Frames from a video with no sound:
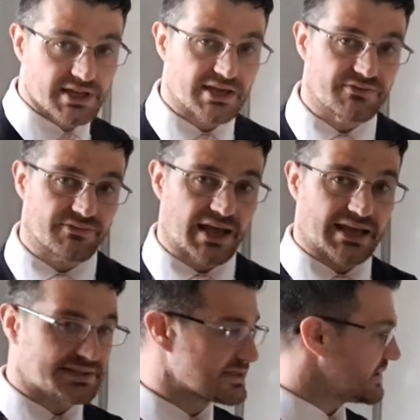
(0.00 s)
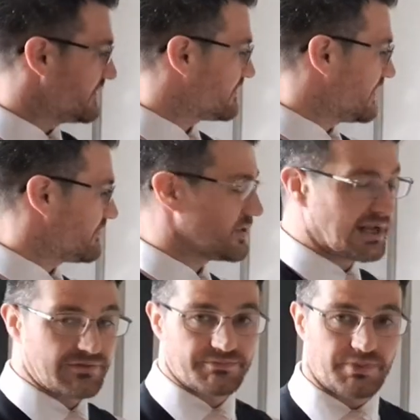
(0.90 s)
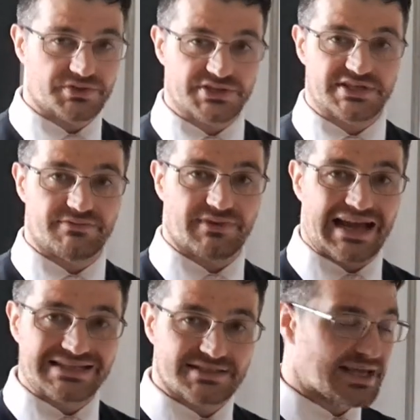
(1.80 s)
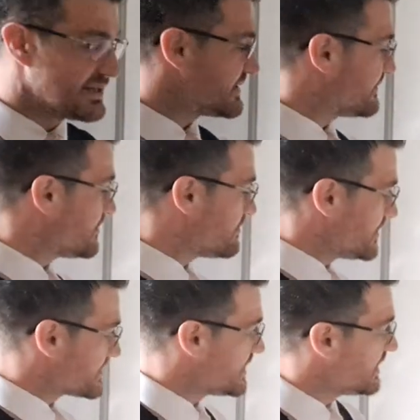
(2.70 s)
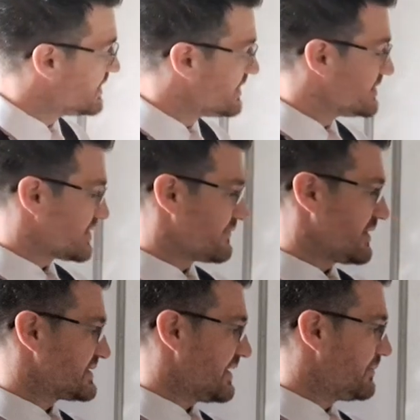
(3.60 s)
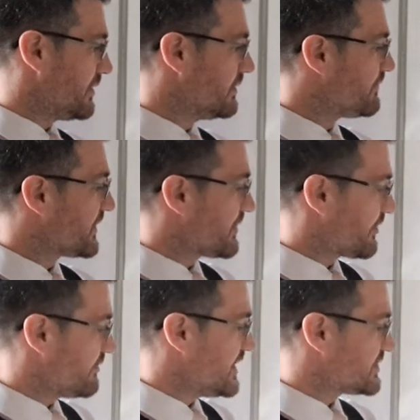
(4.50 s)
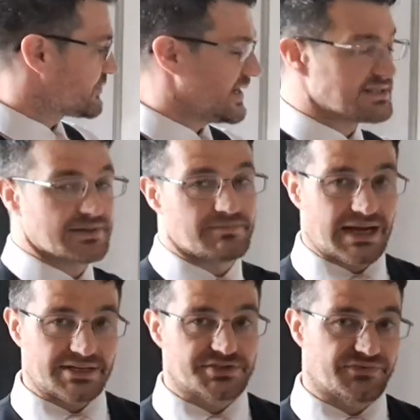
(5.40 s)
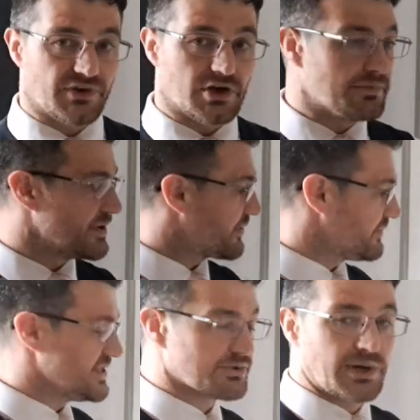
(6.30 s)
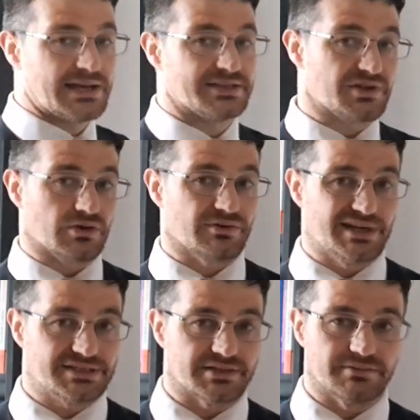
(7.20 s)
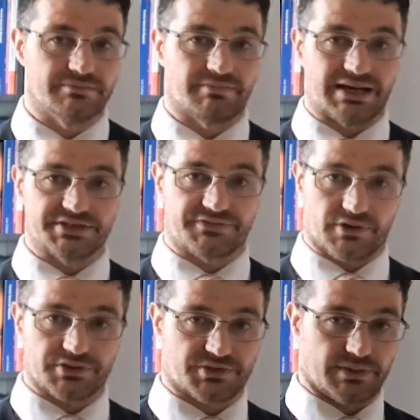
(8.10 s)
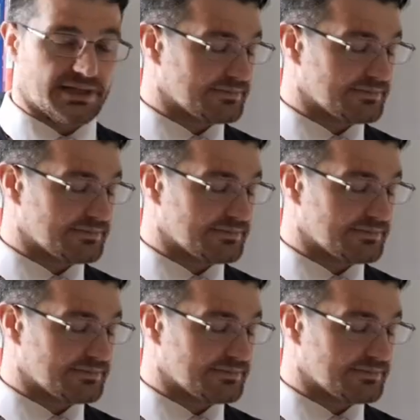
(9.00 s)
if x could have positive and negative numbers. So for example, 3 is greater than minus 4, but 3 squared is not greater than minus 4 squared.